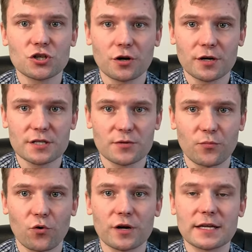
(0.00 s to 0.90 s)
chart
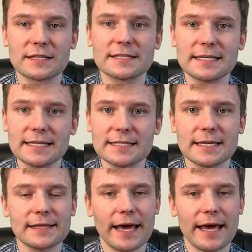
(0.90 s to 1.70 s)
support in 16